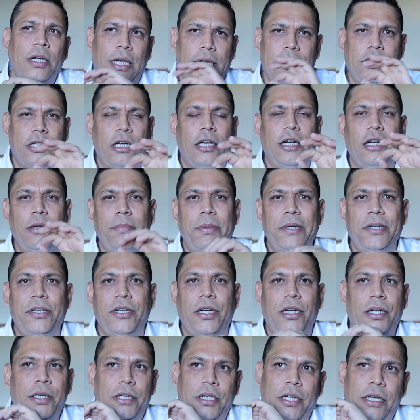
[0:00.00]
It's a little bit
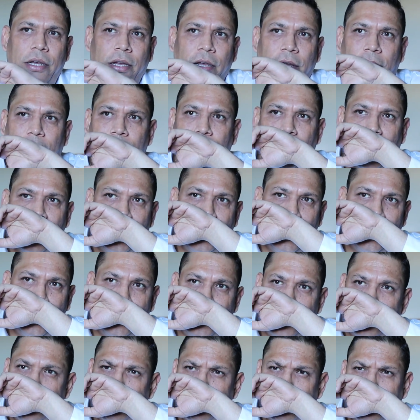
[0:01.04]
dirty, but
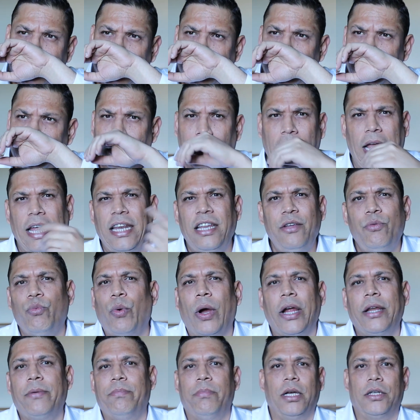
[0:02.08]
it's any
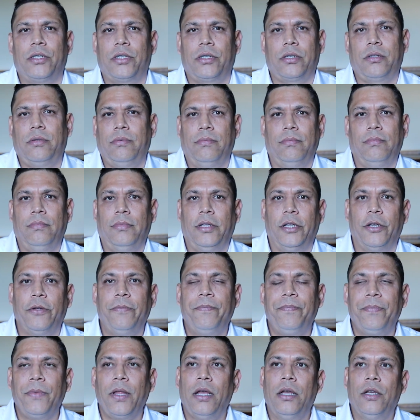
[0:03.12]
white musk, you know.